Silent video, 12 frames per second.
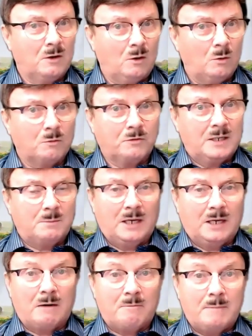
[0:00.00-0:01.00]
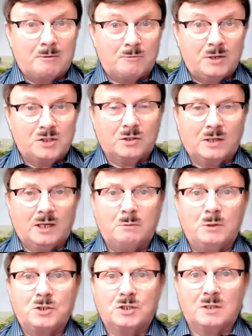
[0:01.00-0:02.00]
old friend of mine I met recently,
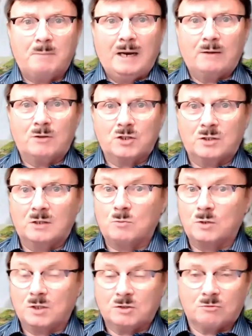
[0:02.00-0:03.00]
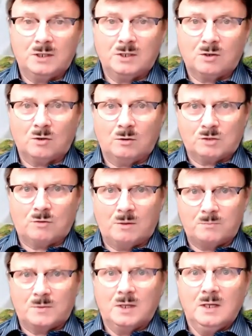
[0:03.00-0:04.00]
which is a barrister and works right across
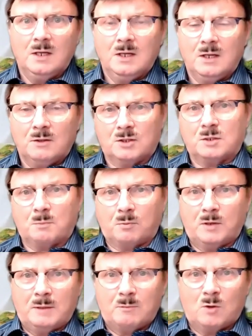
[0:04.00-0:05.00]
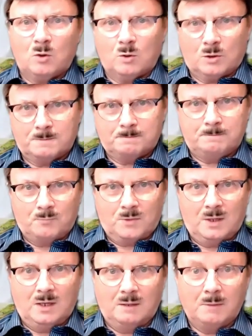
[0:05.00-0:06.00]
from the Supreme Court
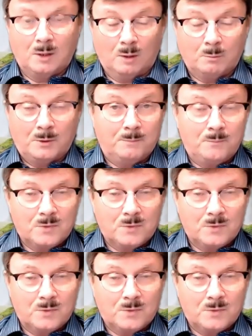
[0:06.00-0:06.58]
in Melbourne.